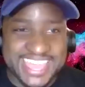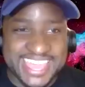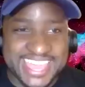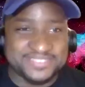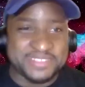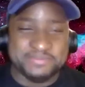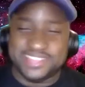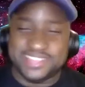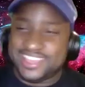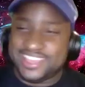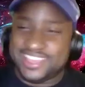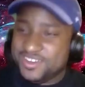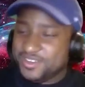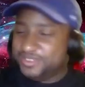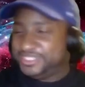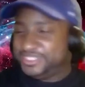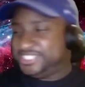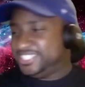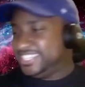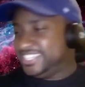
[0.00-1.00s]
they be like, oh
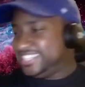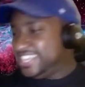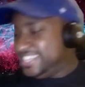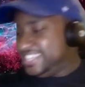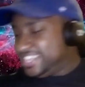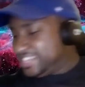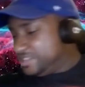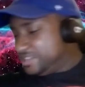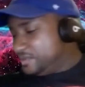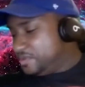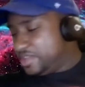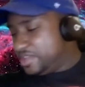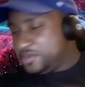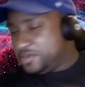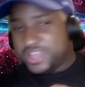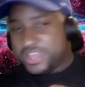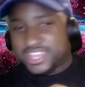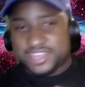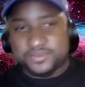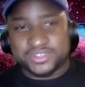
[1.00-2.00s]
shit, that nigga
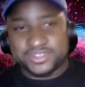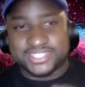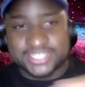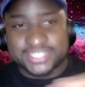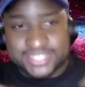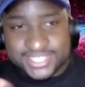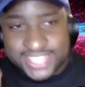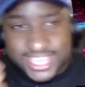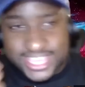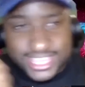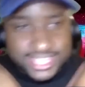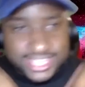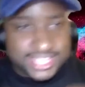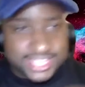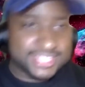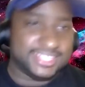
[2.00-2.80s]
Wiki with the sticky.